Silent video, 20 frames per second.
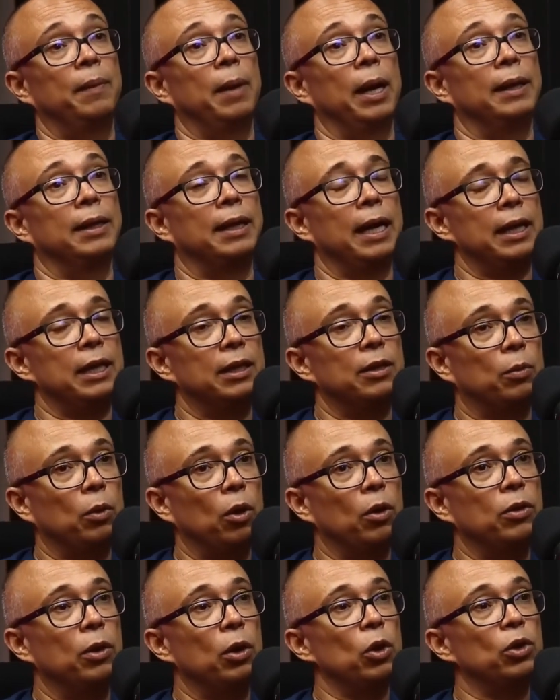I think it's
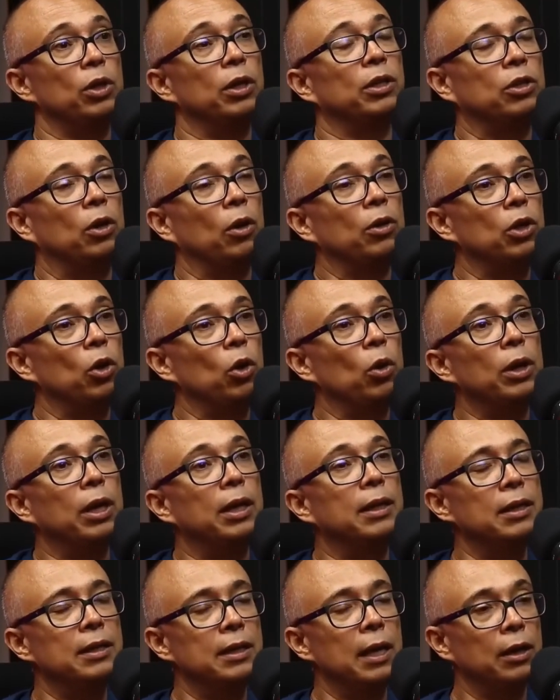more focused on the
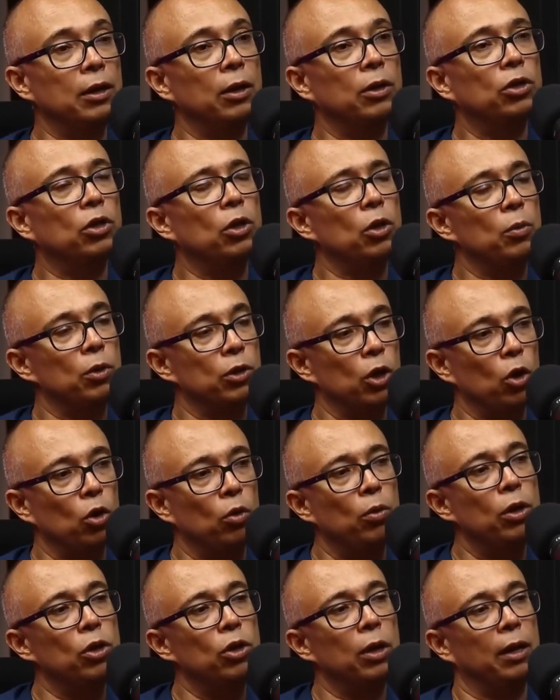audience that consumes
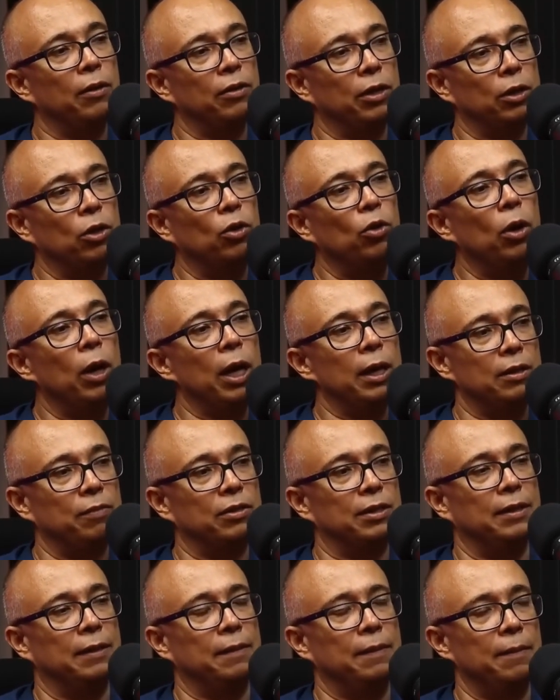overdrives and
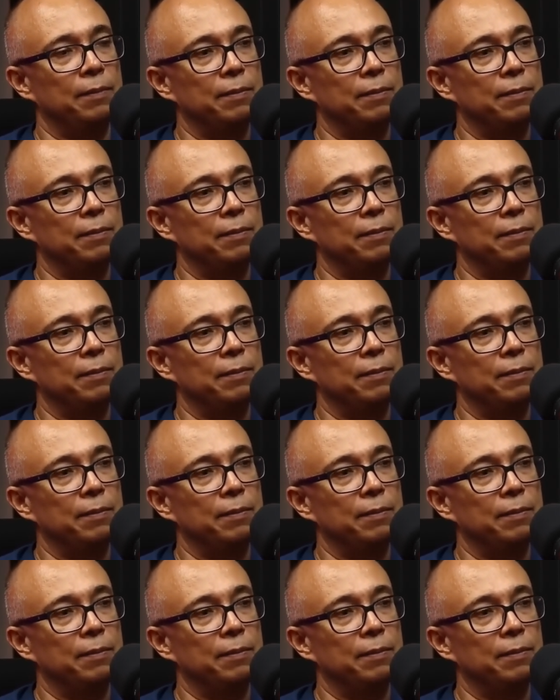drives.